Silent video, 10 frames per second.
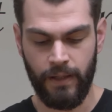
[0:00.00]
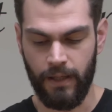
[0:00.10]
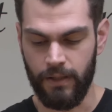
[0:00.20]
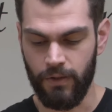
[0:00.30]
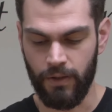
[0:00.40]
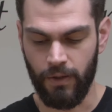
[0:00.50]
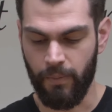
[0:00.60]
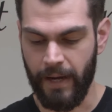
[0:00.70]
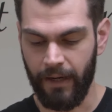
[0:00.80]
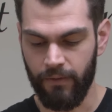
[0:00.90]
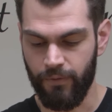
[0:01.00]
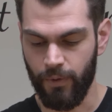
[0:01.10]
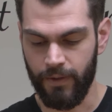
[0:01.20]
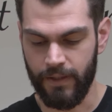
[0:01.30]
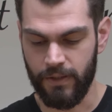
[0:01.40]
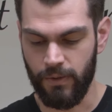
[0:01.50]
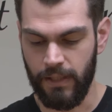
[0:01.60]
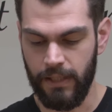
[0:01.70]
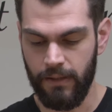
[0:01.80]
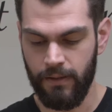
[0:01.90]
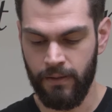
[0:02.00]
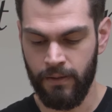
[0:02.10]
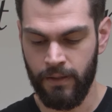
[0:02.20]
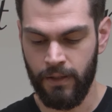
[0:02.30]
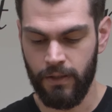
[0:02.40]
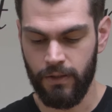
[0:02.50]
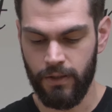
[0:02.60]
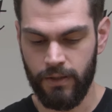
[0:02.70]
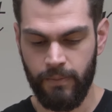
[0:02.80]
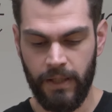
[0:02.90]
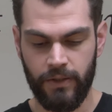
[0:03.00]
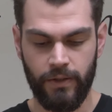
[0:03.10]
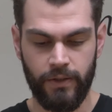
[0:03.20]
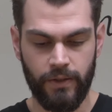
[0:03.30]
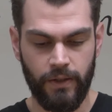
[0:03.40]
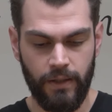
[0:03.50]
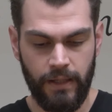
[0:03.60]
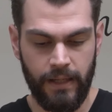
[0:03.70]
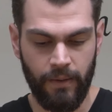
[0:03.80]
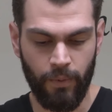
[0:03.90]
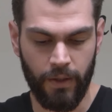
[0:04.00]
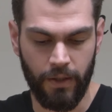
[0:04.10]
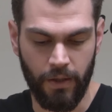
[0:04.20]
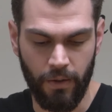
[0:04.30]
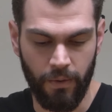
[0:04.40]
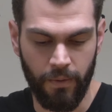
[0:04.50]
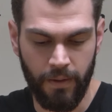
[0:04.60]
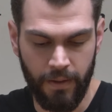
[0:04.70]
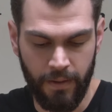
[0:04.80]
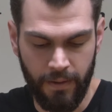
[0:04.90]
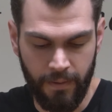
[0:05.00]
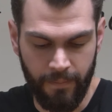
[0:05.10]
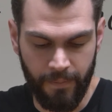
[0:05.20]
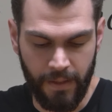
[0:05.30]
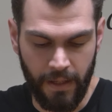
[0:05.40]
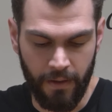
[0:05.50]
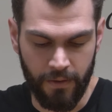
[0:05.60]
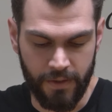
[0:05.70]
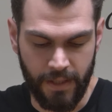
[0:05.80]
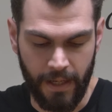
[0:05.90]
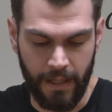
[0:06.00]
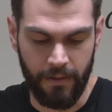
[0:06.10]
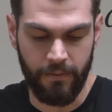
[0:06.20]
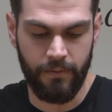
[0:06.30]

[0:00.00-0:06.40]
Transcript: And you can go back and forth as you need just to make sure it's good. And then we're going to go the other side